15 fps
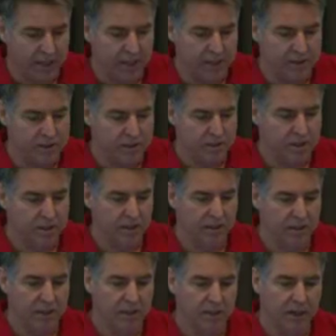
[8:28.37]
is
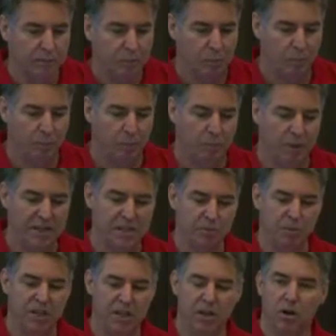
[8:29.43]
the
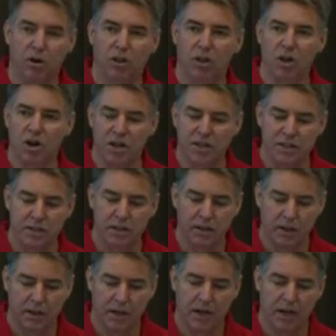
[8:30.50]
B2B online
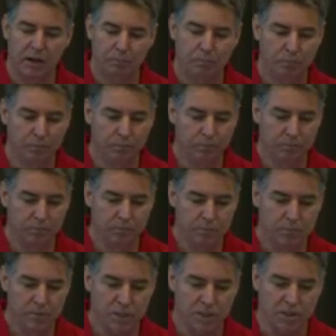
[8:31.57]

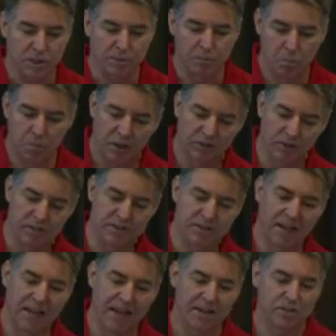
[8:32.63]
system. So this
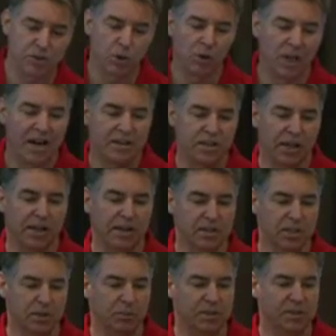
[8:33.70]
allows your larger
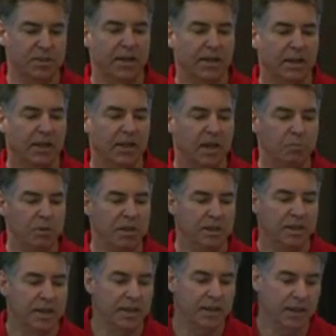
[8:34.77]
customers, they can come in
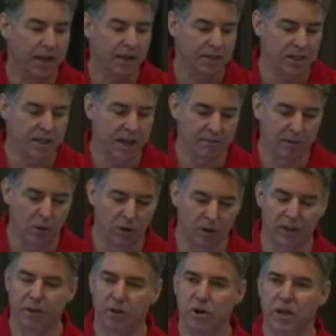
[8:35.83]
and they can actually have a look
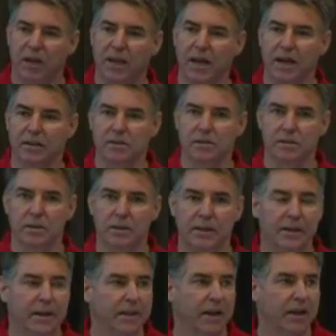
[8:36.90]
at their own accounts.
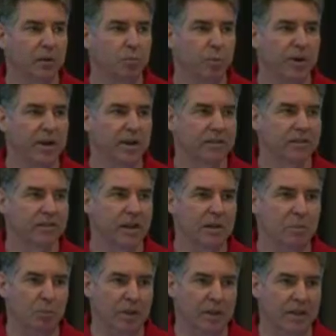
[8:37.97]
They can print out a
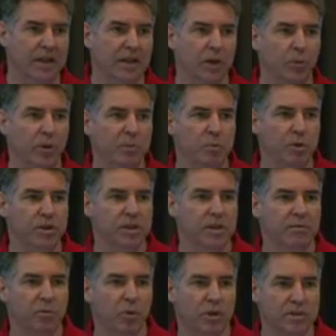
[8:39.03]
statement, they can reprint an
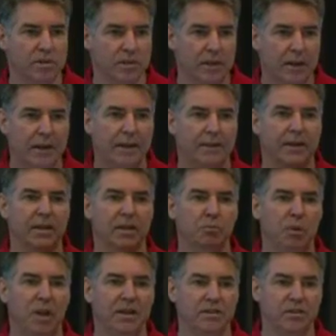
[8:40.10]
invoice, they can
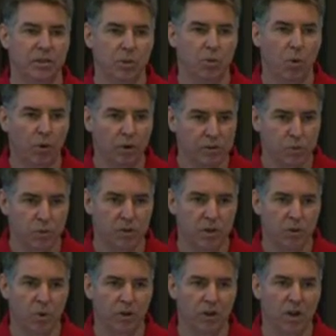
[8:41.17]
place new orders with
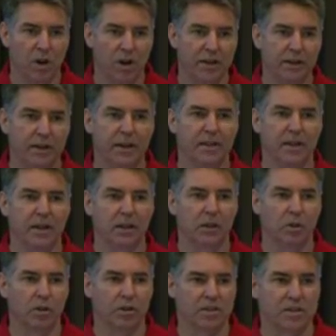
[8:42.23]
you online, they can
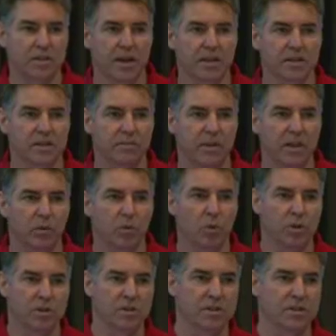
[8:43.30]
look at the status of other
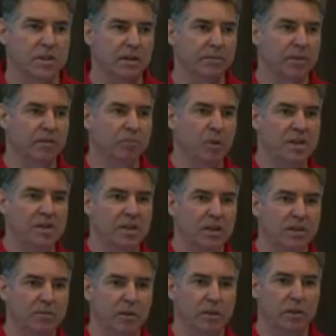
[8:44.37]
orders to see if they've been
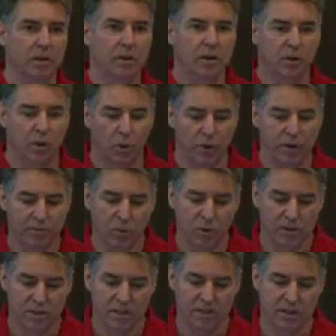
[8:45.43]
delivered or
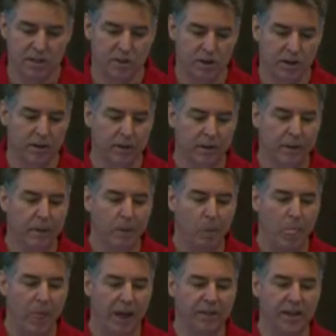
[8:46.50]
invoiced, etc.
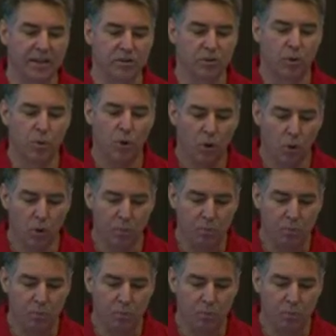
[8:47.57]
And that's all